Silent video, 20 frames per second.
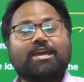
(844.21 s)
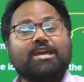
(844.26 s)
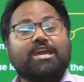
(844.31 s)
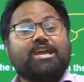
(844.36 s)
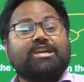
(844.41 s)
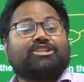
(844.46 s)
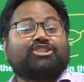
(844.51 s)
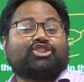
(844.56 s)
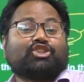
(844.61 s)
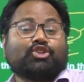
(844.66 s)

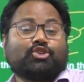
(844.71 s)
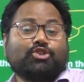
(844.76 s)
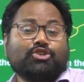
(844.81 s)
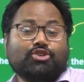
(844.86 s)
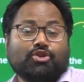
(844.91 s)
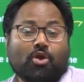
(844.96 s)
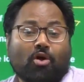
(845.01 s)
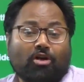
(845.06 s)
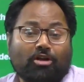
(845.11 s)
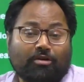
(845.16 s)
It should
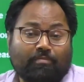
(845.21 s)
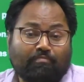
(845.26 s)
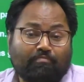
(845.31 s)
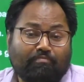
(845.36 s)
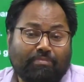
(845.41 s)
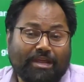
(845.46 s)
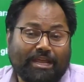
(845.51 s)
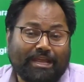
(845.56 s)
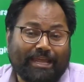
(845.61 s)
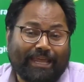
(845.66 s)

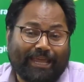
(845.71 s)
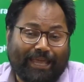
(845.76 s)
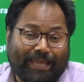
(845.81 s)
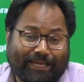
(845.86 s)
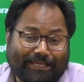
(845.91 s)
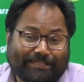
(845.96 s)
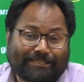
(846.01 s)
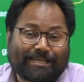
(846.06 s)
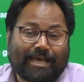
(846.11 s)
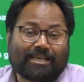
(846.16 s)
not be
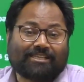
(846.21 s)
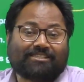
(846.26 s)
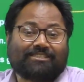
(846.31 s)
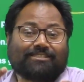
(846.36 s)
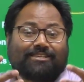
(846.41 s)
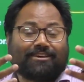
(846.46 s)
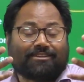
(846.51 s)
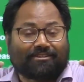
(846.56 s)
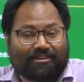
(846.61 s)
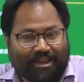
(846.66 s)

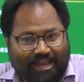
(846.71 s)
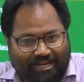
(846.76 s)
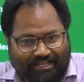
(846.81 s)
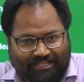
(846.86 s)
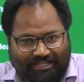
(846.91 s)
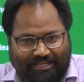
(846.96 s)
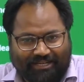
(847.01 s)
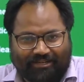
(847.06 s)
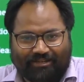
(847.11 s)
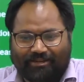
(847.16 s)

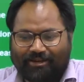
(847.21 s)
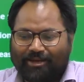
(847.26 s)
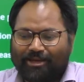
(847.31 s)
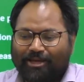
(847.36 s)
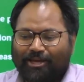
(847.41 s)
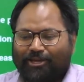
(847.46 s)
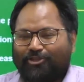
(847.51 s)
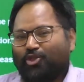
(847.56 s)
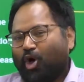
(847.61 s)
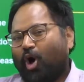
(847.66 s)
exaggerated
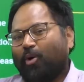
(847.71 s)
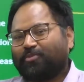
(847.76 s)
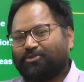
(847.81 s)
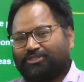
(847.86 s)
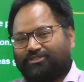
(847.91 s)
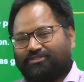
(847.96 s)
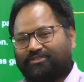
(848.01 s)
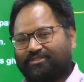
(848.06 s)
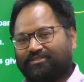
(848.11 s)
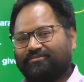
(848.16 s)
in the
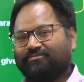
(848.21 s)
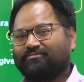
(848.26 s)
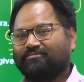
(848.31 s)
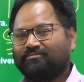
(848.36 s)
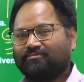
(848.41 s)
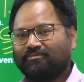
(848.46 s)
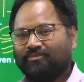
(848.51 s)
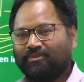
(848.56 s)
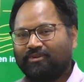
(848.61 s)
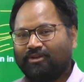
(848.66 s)
options.
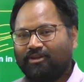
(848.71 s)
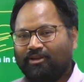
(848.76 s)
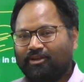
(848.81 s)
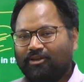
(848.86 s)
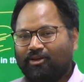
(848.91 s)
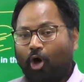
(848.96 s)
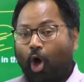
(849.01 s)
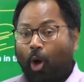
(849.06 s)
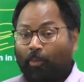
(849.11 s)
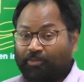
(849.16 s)

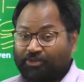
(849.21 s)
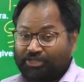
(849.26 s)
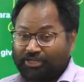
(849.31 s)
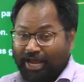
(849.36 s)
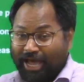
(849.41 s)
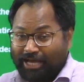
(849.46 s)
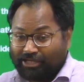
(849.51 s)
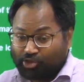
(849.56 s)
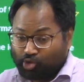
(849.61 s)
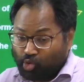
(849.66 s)
Option
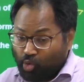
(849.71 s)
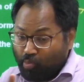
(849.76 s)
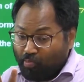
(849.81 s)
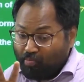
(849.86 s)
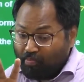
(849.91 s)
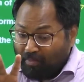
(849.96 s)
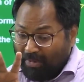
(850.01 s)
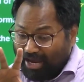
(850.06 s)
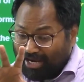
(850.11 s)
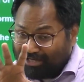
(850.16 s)
has to
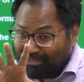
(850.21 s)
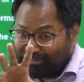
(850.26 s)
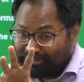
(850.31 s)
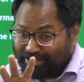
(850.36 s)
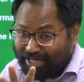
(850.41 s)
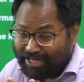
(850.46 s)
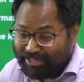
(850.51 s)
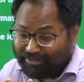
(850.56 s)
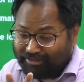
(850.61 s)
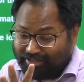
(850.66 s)

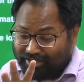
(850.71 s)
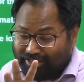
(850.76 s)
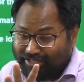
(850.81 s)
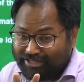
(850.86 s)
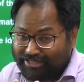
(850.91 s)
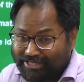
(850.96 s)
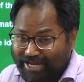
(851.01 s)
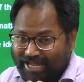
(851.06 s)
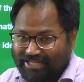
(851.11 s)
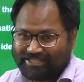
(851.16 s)
maintain the
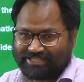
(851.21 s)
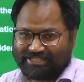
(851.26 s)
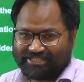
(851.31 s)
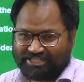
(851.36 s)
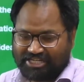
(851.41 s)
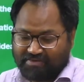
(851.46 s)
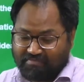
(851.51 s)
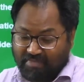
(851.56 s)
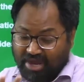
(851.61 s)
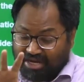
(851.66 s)

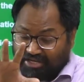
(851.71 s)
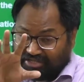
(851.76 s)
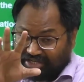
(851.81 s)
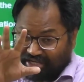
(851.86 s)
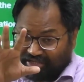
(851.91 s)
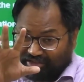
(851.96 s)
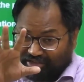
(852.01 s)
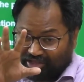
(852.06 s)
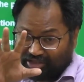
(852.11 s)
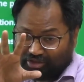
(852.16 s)
intensity,
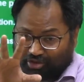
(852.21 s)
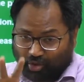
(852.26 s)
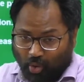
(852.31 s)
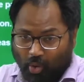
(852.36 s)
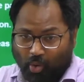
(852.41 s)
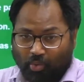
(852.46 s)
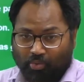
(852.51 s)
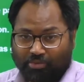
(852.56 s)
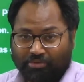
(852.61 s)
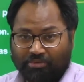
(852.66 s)
maintain the
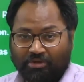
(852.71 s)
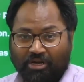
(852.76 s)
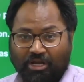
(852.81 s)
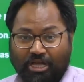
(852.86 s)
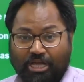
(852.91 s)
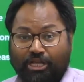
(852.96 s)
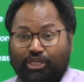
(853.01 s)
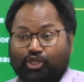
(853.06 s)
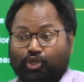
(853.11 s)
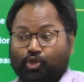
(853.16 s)
tone.
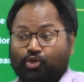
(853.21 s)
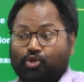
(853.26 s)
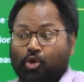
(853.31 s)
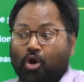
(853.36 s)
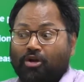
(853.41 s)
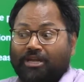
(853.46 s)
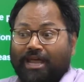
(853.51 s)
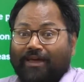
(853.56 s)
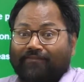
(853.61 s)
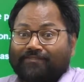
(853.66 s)
It should
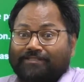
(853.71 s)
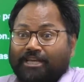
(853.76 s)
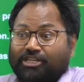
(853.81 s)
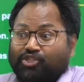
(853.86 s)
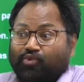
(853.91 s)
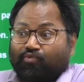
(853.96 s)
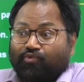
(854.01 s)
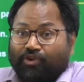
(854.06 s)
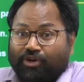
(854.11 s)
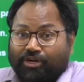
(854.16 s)
not have
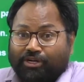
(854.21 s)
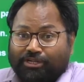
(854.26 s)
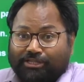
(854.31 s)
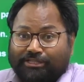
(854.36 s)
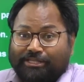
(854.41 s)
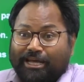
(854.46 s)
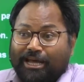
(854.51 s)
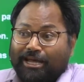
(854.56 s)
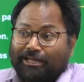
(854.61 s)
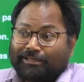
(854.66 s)
such
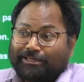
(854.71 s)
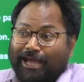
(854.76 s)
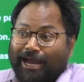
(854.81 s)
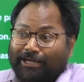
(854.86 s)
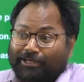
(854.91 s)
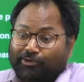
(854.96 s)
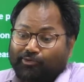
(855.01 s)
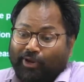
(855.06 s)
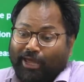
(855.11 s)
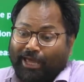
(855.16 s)
words
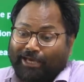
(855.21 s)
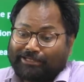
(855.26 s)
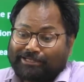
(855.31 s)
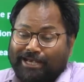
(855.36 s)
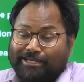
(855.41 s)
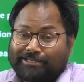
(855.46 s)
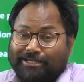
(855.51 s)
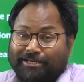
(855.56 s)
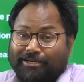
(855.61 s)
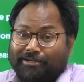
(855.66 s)
that
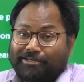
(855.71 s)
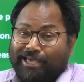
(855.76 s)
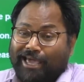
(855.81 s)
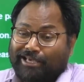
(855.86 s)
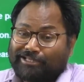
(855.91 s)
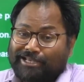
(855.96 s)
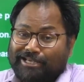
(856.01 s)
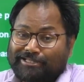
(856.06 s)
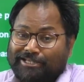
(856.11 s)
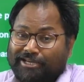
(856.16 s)

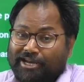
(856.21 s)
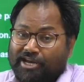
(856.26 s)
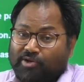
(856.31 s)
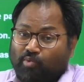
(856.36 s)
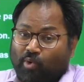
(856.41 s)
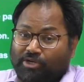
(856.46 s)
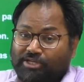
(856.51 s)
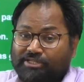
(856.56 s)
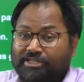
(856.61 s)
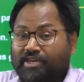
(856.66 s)
exaggerate
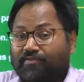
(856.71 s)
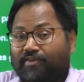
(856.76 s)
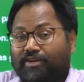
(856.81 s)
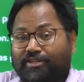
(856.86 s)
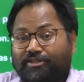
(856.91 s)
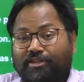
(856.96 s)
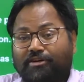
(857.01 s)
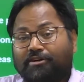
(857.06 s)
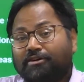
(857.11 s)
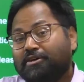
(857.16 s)
what is given
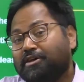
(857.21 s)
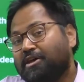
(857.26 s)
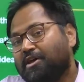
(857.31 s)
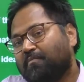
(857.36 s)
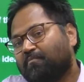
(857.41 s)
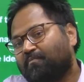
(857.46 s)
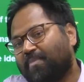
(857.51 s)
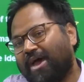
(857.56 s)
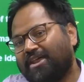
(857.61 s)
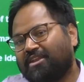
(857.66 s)
in the
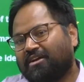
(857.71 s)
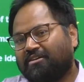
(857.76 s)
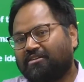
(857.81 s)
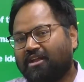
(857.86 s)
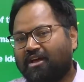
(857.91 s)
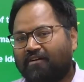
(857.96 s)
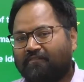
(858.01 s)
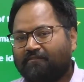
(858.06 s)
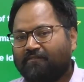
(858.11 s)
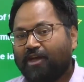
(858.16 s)

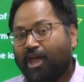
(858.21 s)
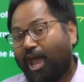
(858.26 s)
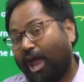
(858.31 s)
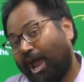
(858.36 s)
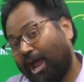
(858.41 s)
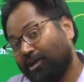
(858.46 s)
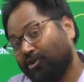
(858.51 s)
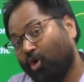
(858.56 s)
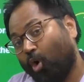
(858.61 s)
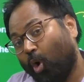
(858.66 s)
paragraph,
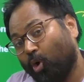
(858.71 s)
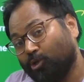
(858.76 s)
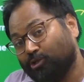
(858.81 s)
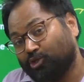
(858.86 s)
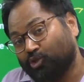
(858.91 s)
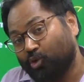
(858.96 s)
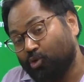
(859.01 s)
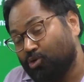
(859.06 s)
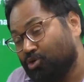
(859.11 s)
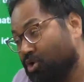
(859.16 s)
and
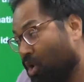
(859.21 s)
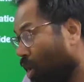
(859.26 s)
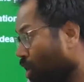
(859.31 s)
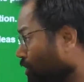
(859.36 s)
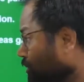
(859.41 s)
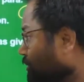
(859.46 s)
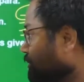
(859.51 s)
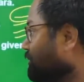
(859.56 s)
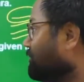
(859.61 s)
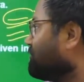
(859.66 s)
also
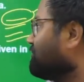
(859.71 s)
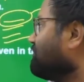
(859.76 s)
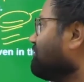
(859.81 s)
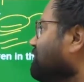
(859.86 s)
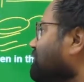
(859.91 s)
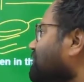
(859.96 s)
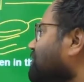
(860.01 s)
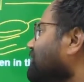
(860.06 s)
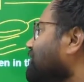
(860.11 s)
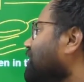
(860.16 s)
not
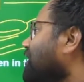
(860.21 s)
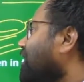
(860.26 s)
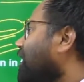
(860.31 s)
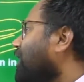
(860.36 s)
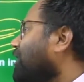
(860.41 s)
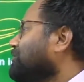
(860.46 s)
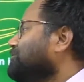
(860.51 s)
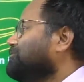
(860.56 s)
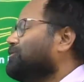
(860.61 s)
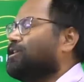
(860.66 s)

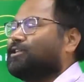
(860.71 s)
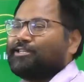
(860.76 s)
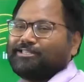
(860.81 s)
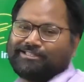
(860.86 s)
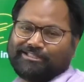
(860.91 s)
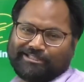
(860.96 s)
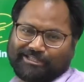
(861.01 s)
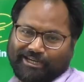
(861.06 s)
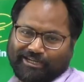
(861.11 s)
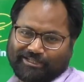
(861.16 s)

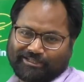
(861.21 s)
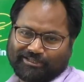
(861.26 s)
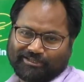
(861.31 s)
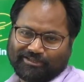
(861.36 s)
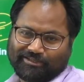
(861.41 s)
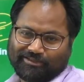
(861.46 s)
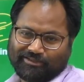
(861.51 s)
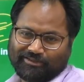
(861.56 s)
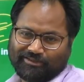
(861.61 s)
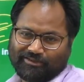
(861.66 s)
understate.
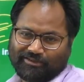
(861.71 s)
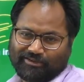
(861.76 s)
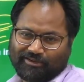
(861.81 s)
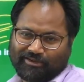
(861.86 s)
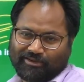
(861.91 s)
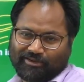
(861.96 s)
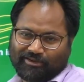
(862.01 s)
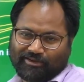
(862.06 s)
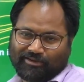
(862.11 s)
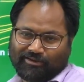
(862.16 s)

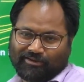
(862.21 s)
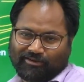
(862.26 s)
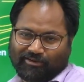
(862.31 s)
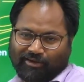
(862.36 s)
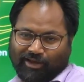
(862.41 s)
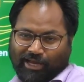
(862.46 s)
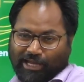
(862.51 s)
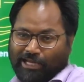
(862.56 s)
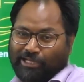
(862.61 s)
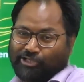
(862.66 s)

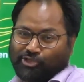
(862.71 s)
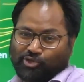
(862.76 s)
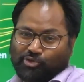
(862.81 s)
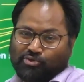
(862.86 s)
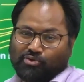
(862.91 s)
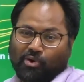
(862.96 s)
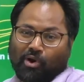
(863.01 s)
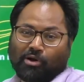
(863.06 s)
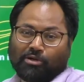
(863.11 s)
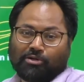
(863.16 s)
It should
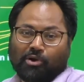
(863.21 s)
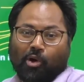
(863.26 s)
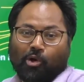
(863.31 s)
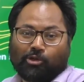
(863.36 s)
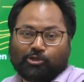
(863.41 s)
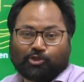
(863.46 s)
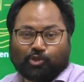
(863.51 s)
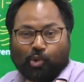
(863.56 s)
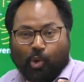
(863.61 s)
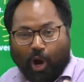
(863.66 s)
not
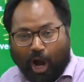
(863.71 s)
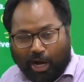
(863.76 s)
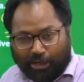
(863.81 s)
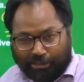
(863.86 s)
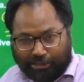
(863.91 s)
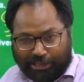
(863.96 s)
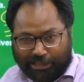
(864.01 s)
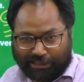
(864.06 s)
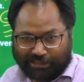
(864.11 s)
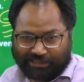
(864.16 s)
also
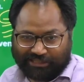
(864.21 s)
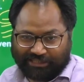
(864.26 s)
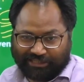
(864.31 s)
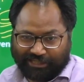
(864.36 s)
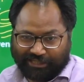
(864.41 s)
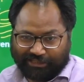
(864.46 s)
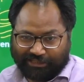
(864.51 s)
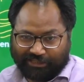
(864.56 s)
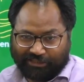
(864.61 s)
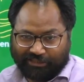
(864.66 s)

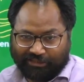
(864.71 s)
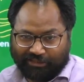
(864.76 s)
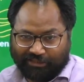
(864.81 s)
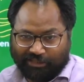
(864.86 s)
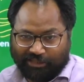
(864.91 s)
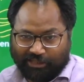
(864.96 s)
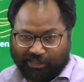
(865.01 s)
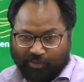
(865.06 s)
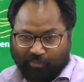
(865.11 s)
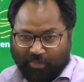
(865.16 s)
understate.
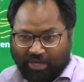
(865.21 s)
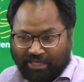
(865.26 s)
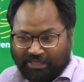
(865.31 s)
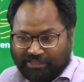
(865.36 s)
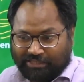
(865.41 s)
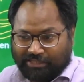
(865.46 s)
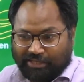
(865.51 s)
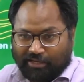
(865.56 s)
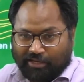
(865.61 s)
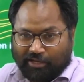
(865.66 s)

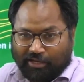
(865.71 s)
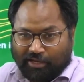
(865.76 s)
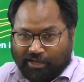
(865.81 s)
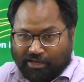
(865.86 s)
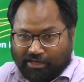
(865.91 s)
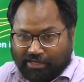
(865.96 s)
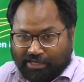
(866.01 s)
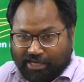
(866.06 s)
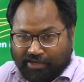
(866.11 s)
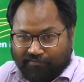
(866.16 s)
Means
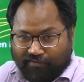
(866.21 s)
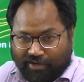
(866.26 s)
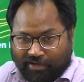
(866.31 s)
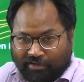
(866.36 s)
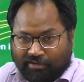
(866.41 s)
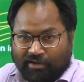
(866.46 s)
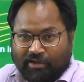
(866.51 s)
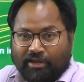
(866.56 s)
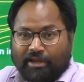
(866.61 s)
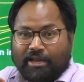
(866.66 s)

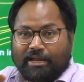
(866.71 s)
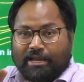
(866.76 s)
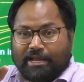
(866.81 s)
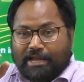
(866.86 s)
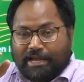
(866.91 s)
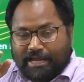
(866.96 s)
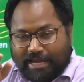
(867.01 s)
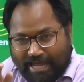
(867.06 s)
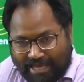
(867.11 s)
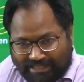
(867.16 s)
given
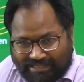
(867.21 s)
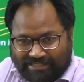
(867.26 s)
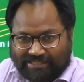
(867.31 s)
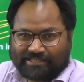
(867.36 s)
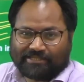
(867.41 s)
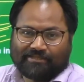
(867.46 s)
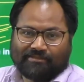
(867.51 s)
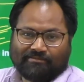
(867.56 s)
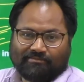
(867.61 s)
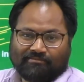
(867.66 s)

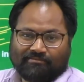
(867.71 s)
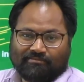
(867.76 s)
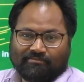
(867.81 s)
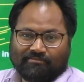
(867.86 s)
less.